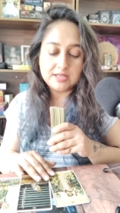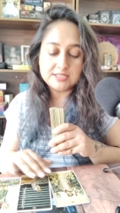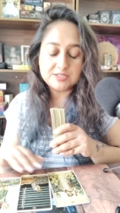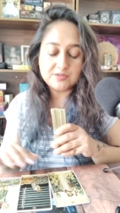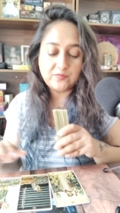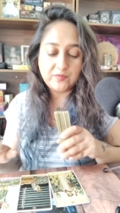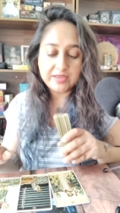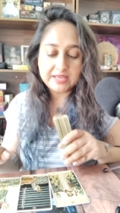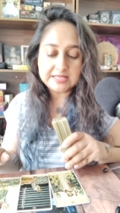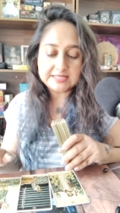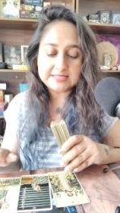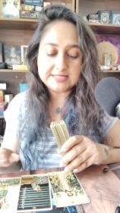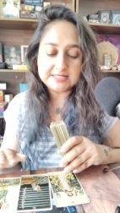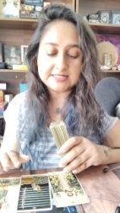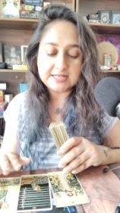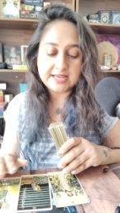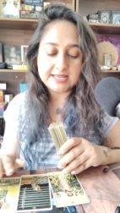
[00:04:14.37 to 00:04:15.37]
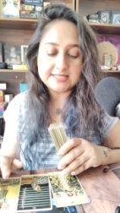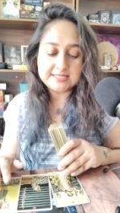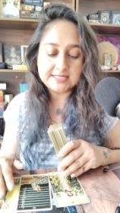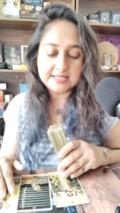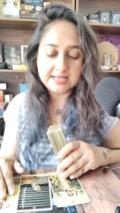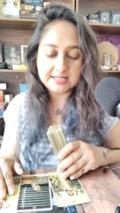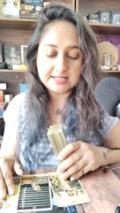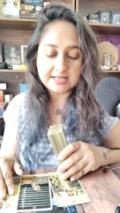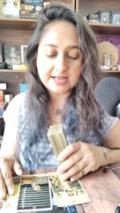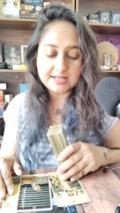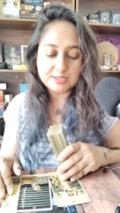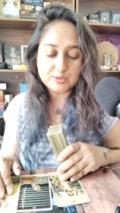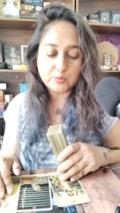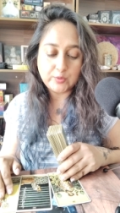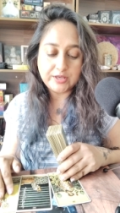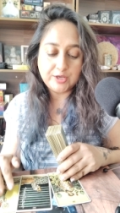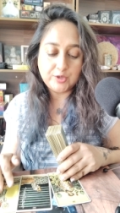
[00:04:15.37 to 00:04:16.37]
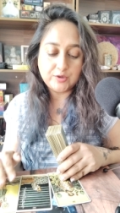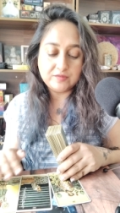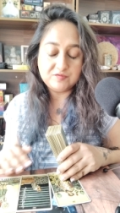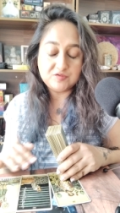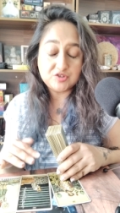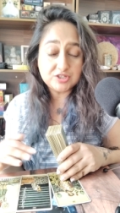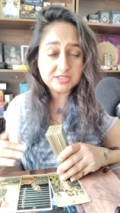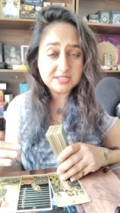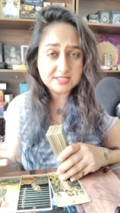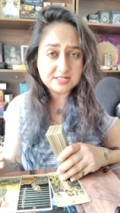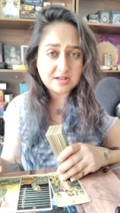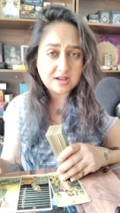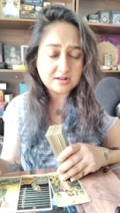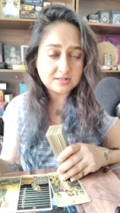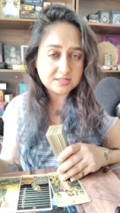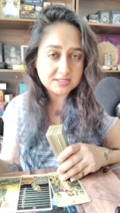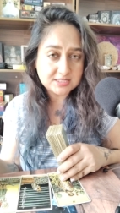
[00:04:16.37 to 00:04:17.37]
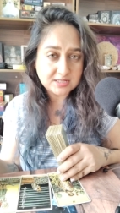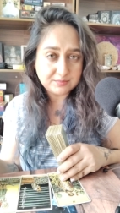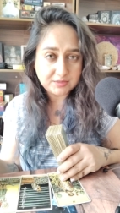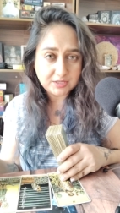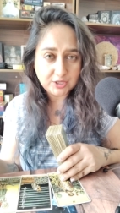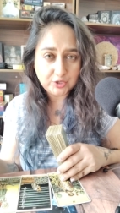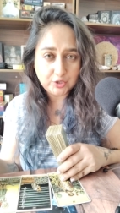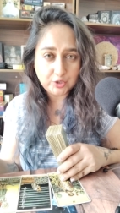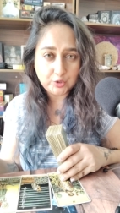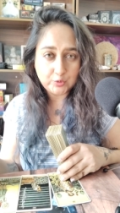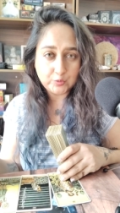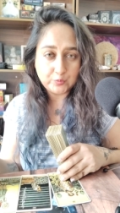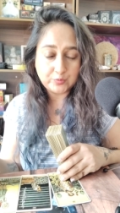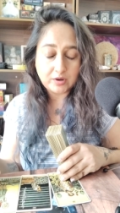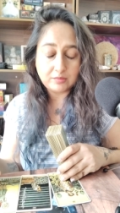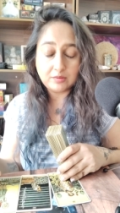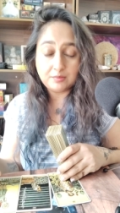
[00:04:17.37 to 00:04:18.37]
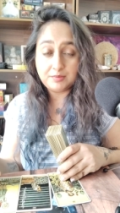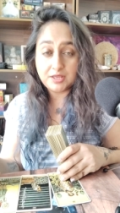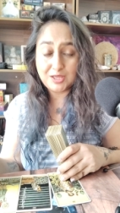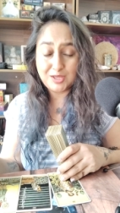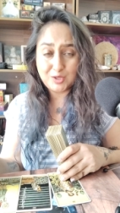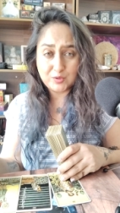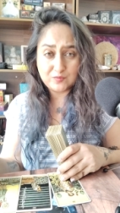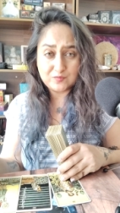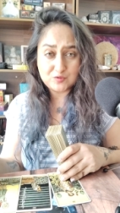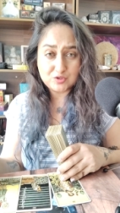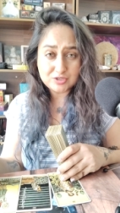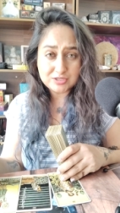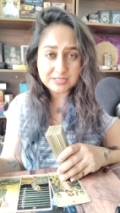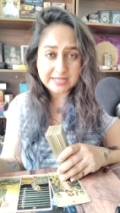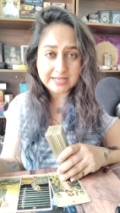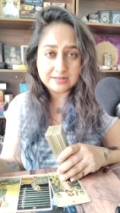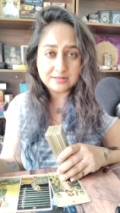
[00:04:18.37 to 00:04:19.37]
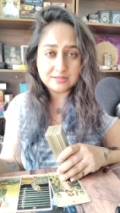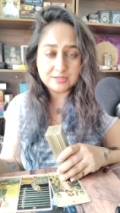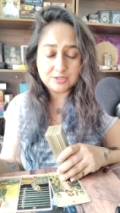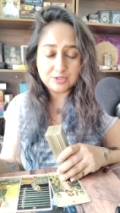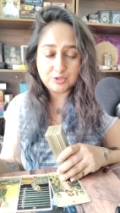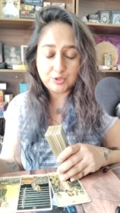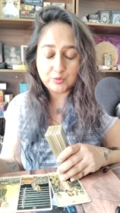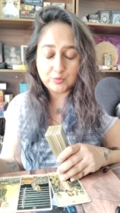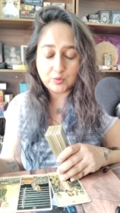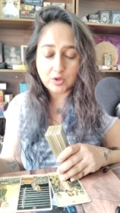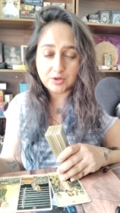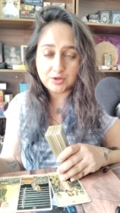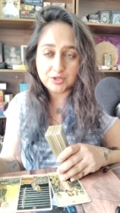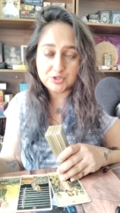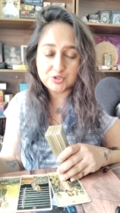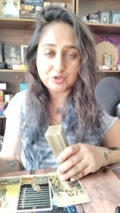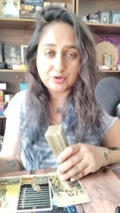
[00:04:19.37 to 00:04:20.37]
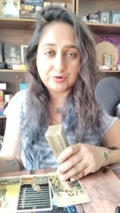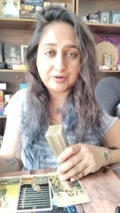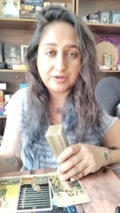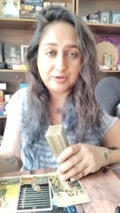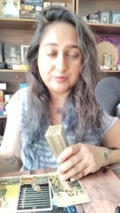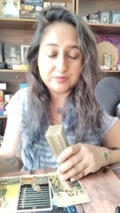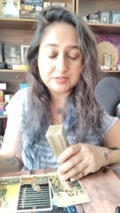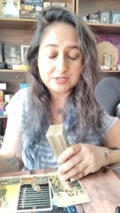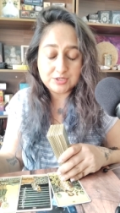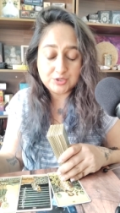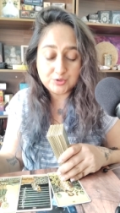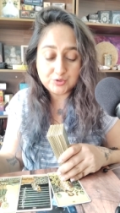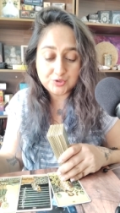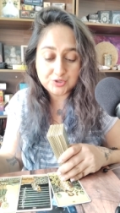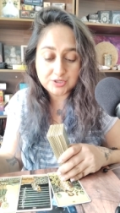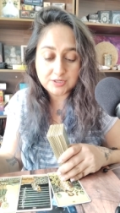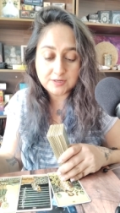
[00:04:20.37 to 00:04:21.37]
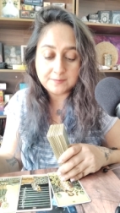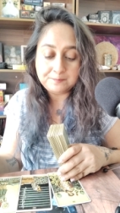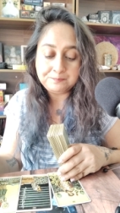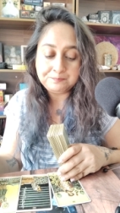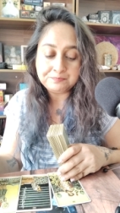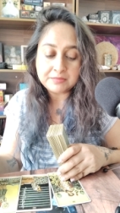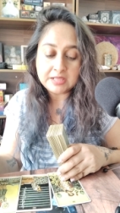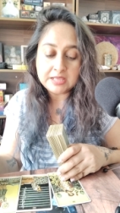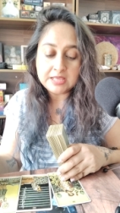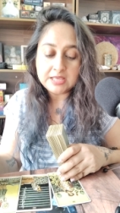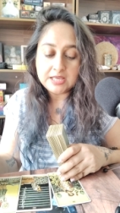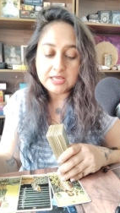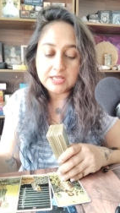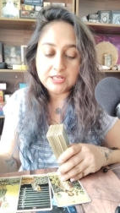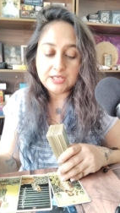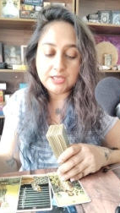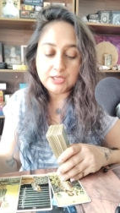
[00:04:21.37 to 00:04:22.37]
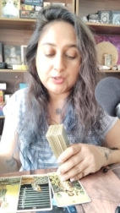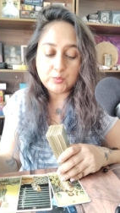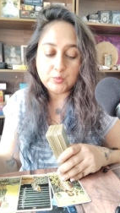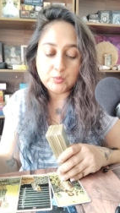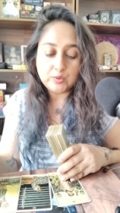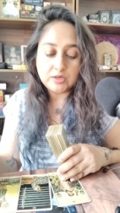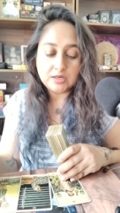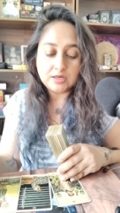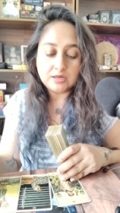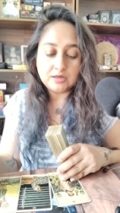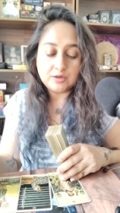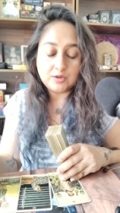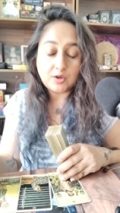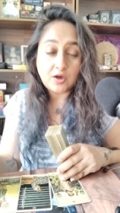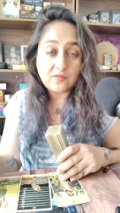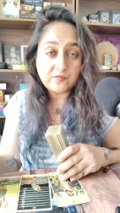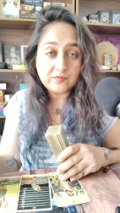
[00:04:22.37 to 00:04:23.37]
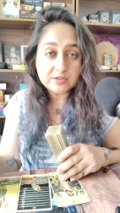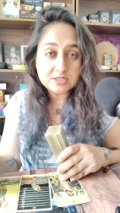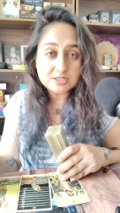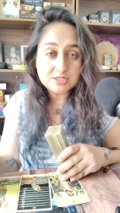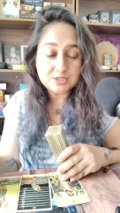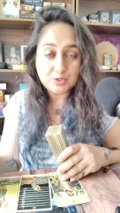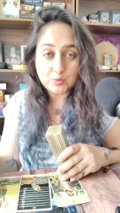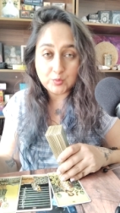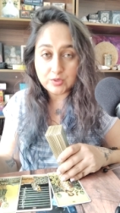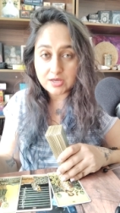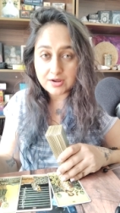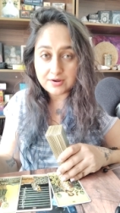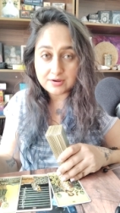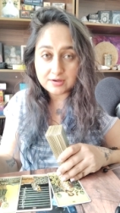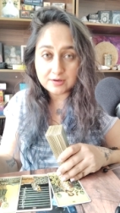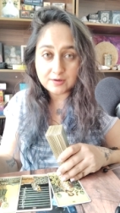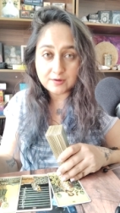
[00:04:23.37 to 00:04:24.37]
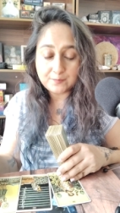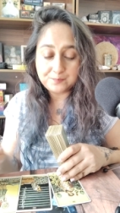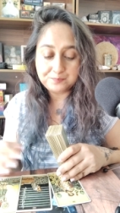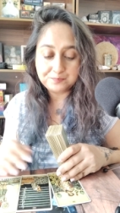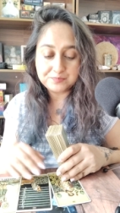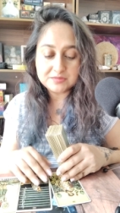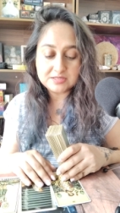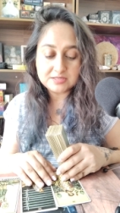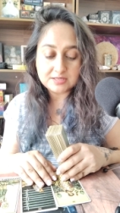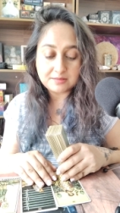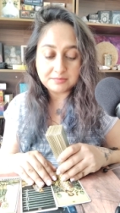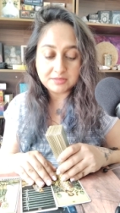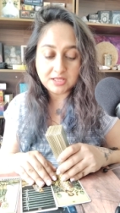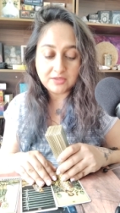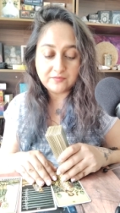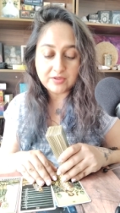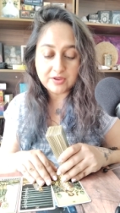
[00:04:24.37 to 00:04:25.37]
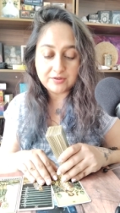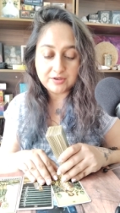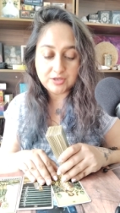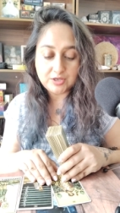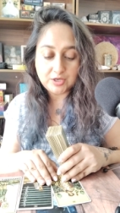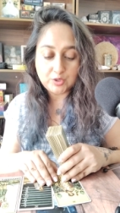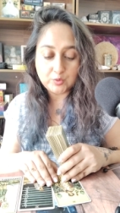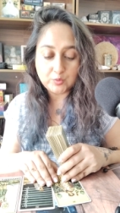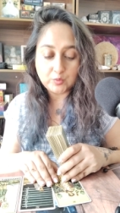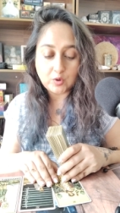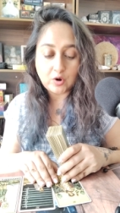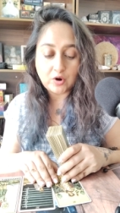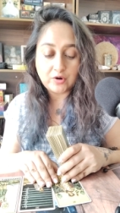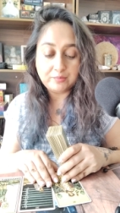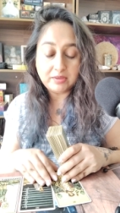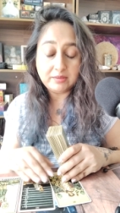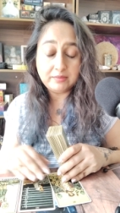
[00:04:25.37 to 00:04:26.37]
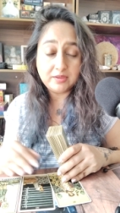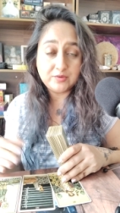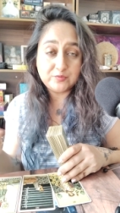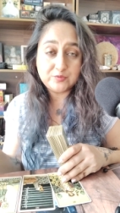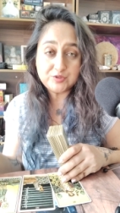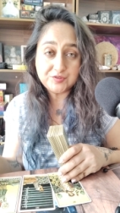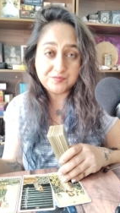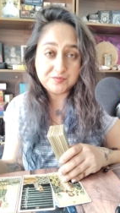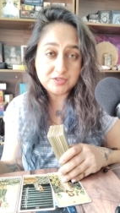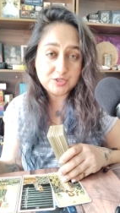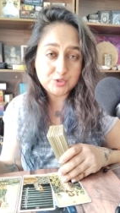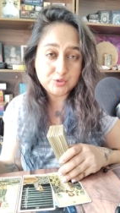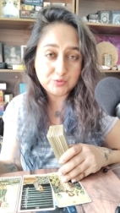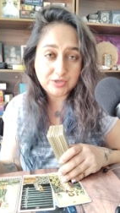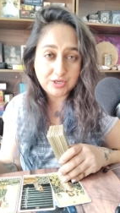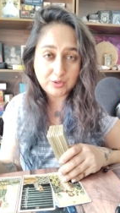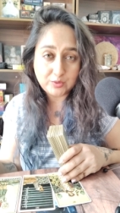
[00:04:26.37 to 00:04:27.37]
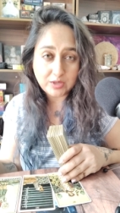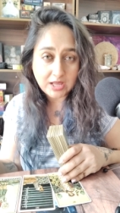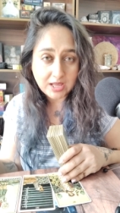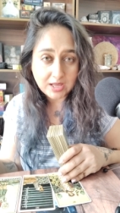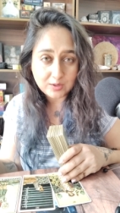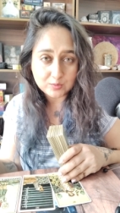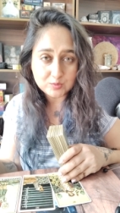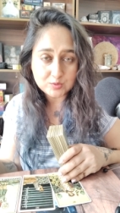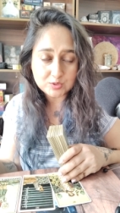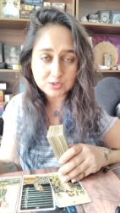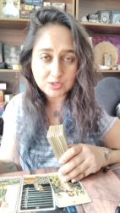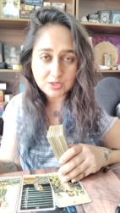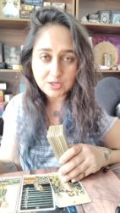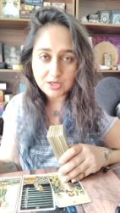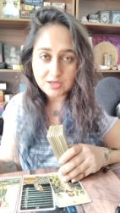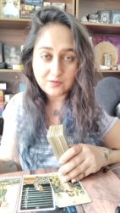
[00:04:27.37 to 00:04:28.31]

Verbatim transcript: it's a phase that i see that when you have just started something new probably you've just entered a new college or a new institution new uh, office, new career, something very new, or maybe you've shifted to a new house.